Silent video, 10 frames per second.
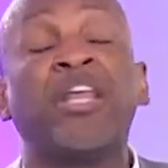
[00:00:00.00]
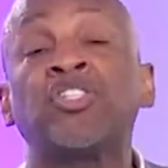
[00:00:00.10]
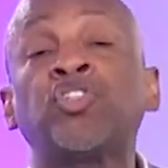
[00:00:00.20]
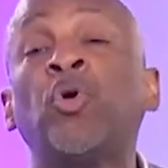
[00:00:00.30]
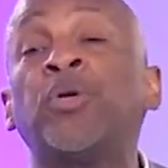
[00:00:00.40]

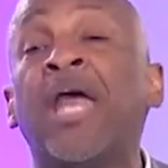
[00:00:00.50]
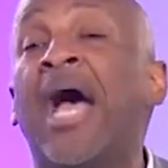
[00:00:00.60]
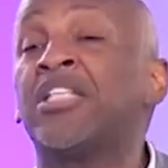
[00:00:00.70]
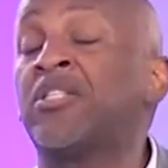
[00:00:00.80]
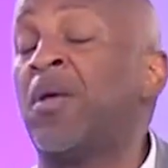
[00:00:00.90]
there's two
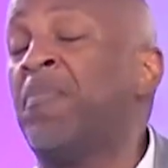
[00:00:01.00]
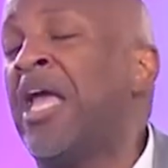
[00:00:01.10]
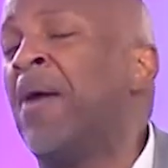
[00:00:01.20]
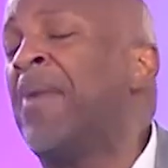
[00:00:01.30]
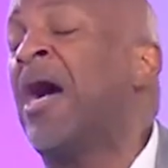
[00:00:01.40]
dads.
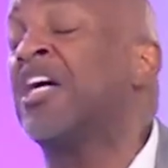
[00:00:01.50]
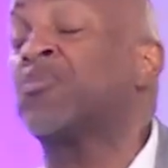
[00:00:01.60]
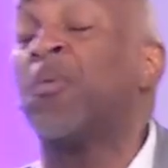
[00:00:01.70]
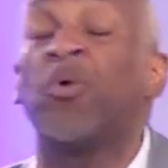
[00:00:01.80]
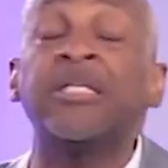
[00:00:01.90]
Me and my
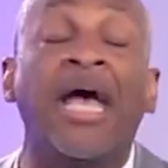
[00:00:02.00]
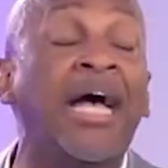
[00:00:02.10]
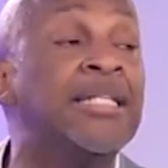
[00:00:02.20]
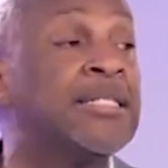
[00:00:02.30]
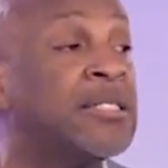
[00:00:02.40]
husband were
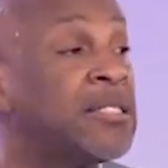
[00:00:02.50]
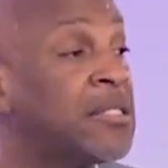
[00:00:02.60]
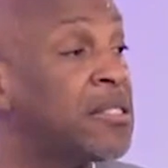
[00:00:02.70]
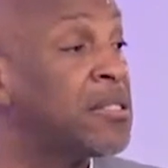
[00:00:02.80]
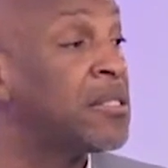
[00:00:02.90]

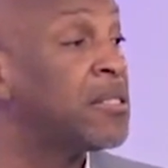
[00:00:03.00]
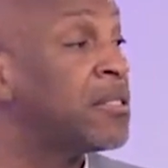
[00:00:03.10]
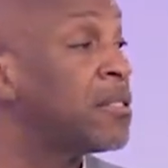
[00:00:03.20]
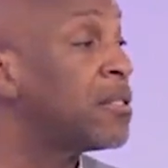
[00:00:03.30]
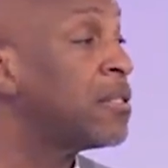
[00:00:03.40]
dads.